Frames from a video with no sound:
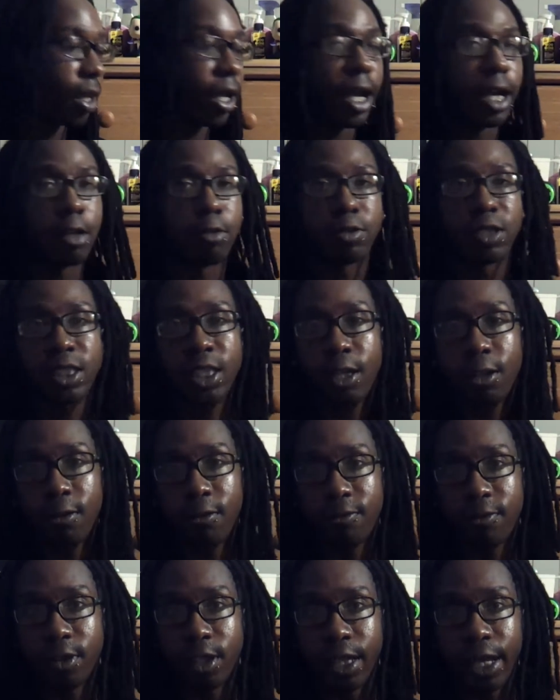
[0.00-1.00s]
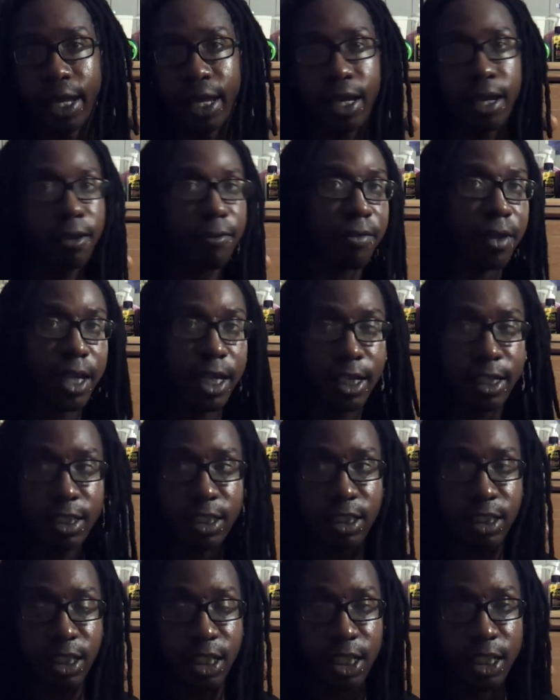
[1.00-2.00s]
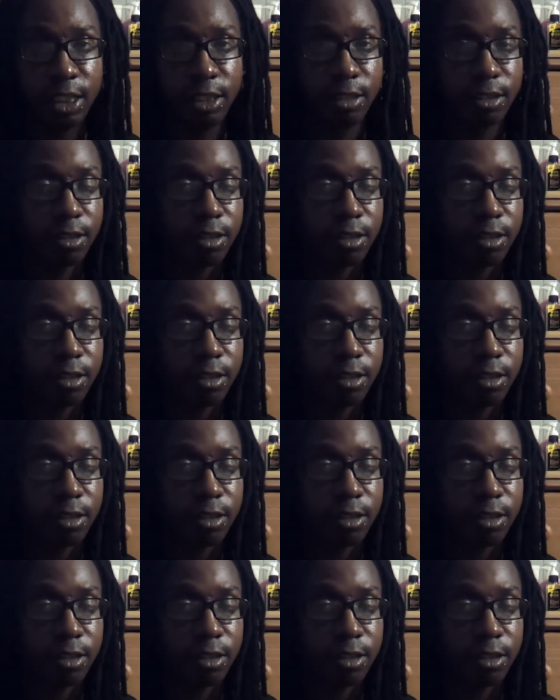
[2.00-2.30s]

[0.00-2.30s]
I don't settle for half-ass shit.